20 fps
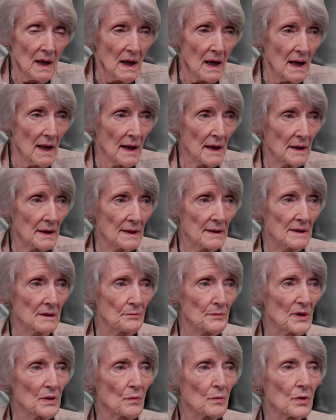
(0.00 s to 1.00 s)
And he'd
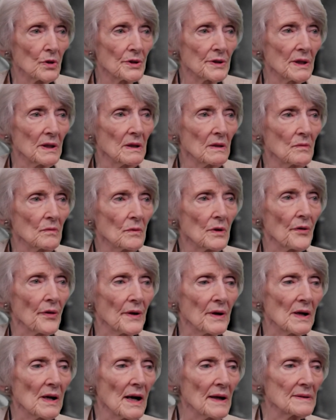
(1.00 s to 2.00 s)
been working with a
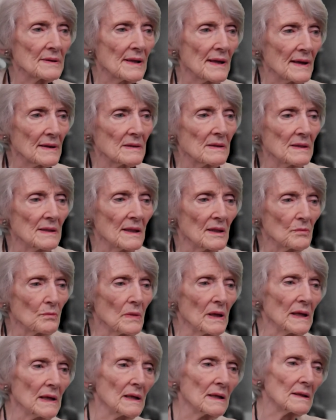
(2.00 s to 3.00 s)
contact he had
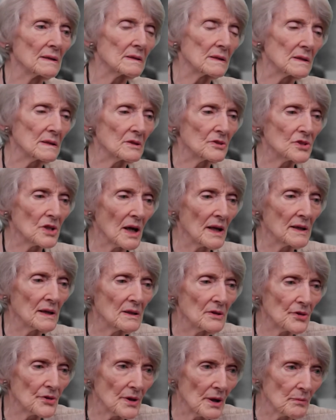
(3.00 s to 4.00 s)
made at the
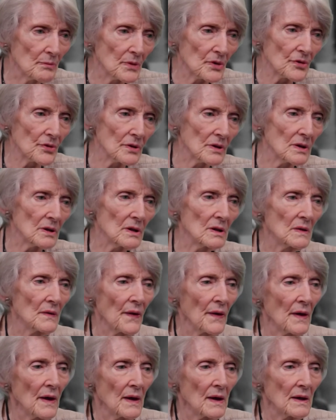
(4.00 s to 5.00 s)
Chinese embassy
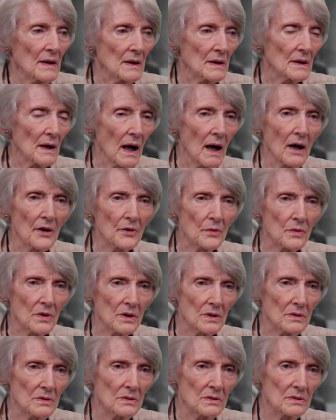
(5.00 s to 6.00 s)
in Ottawa,